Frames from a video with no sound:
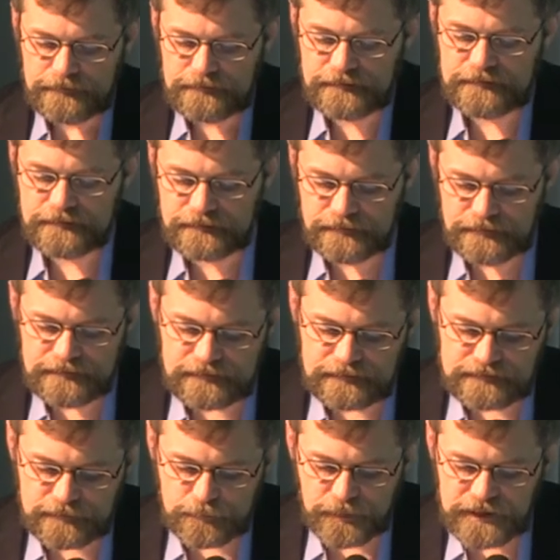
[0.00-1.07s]
This
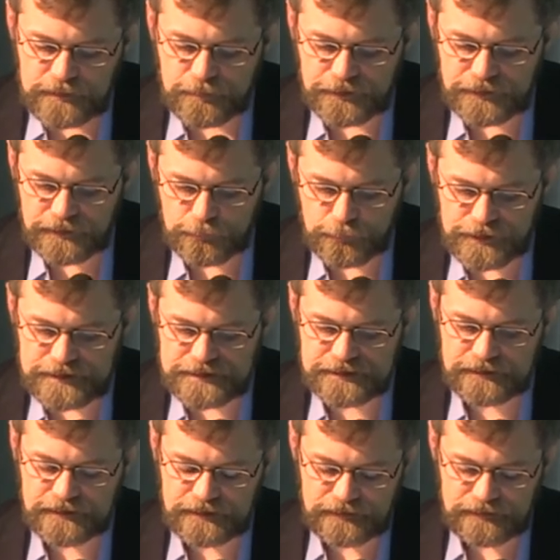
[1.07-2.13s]
is a paper in
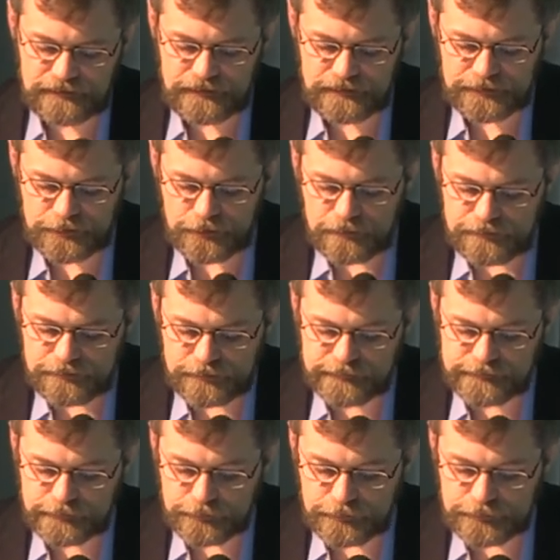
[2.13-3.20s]
which the
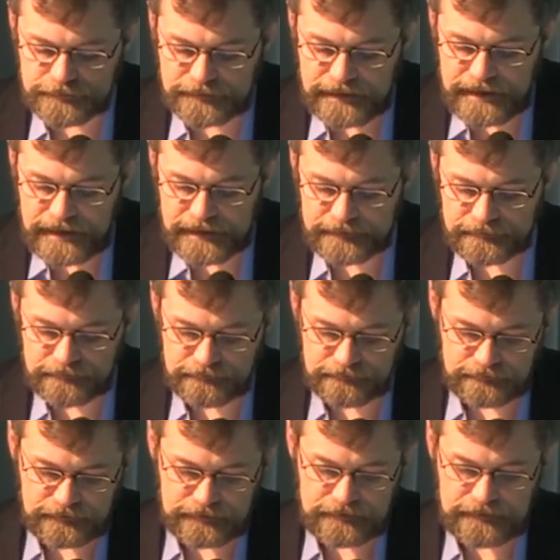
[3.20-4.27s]
authors looked at
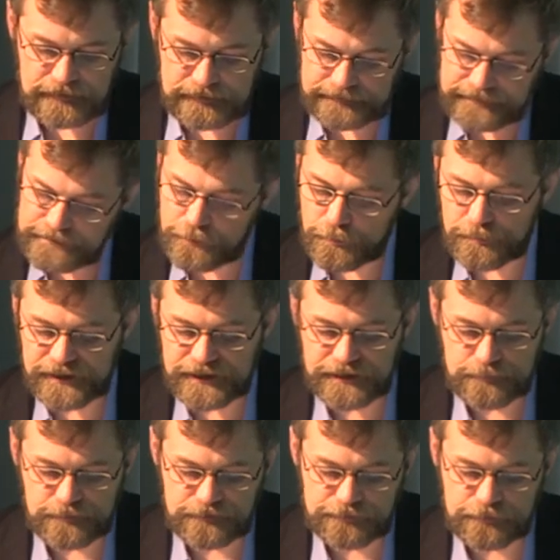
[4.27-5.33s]
and they
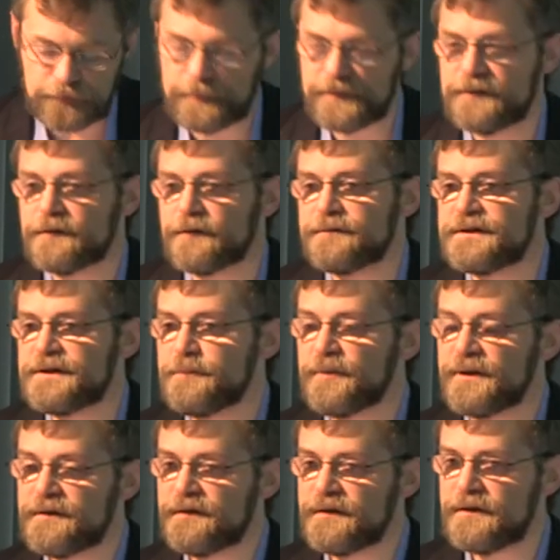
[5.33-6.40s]
compared the performance of
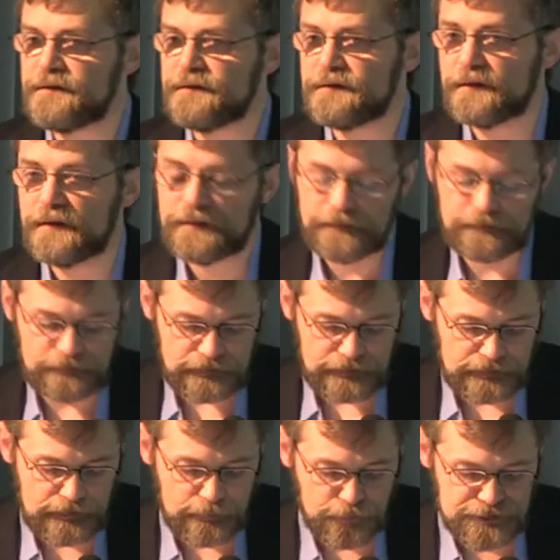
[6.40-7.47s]
chimpanzees,
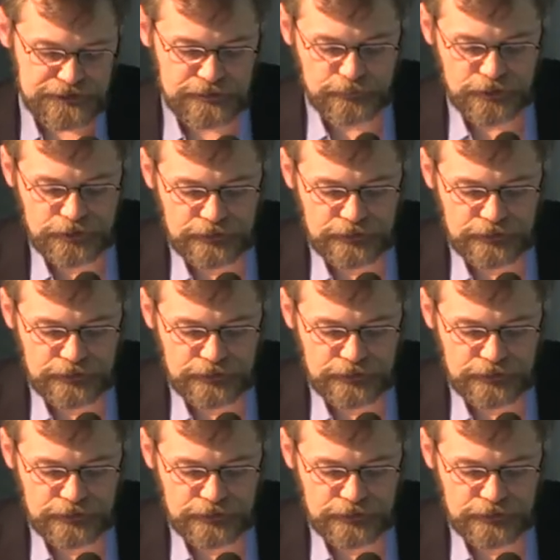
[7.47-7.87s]
capuchin